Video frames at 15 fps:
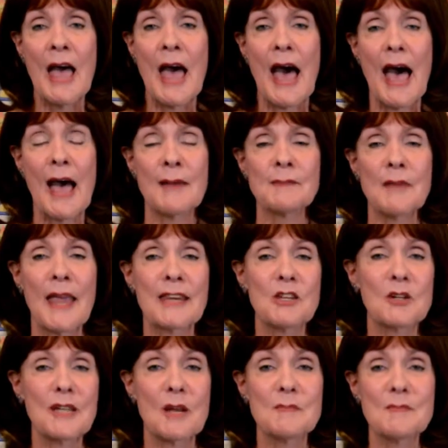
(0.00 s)
And
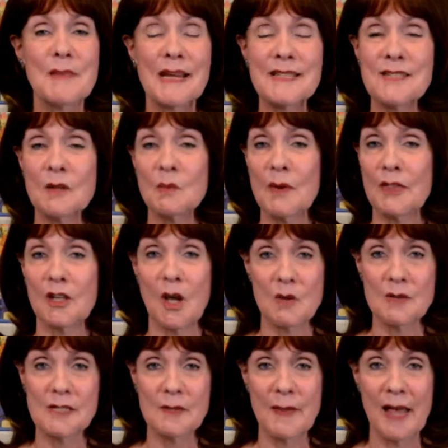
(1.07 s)
you can mix it with
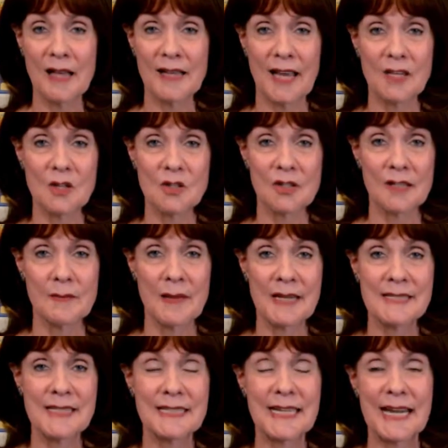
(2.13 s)
goat's milk. I usually
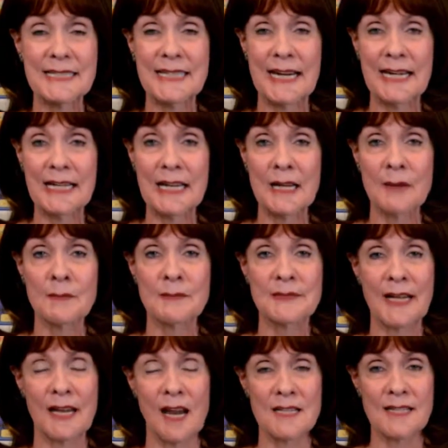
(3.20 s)
mix the titanium
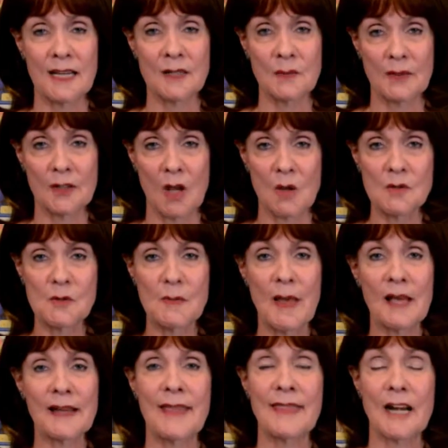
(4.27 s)
dioxide with goat's
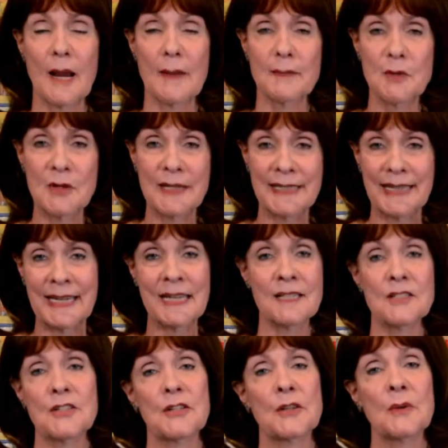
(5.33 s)
milk, and then I put it
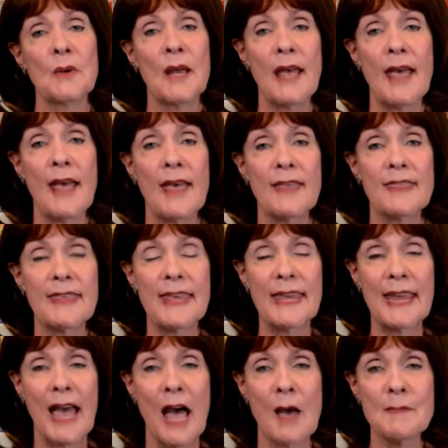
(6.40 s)
into
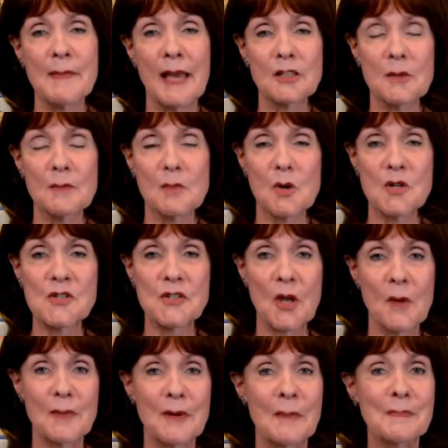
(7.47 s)
the melt and pour
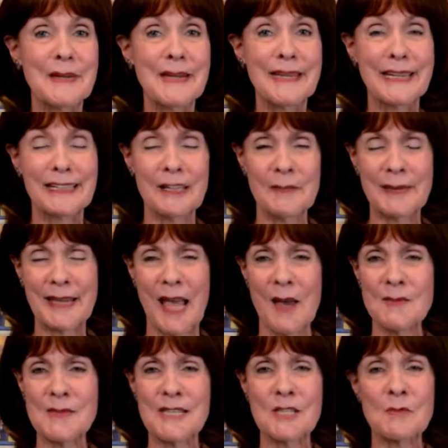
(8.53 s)
soap, and immediately
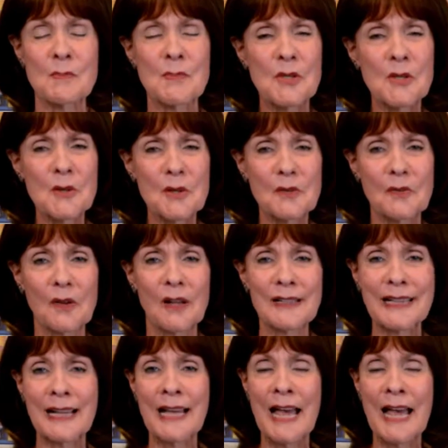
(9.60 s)
becomes this beautiful